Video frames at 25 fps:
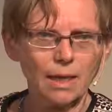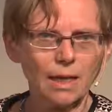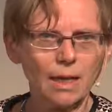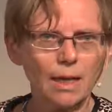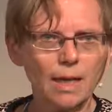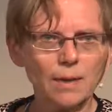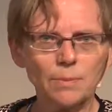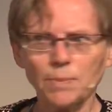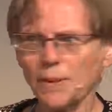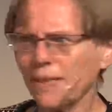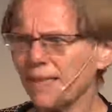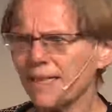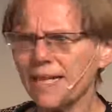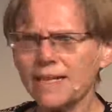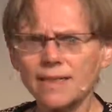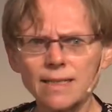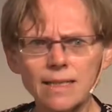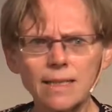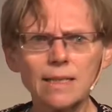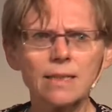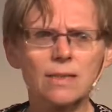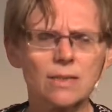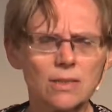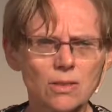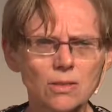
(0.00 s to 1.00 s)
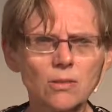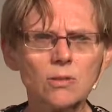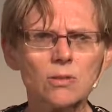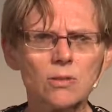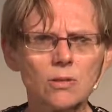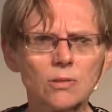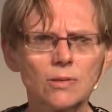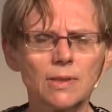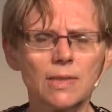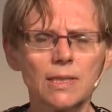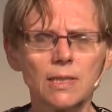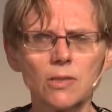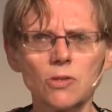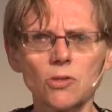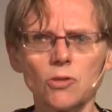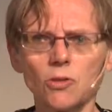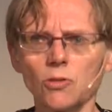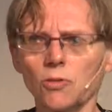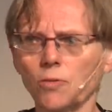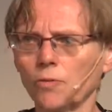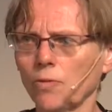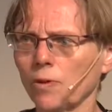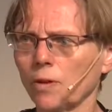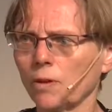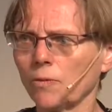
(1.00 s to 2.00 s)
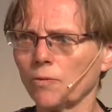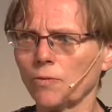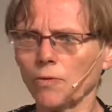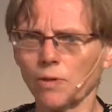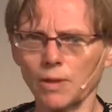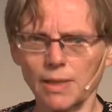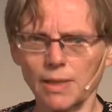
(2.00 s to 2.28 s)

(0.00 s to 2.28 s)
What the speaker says: And big data is also an issue for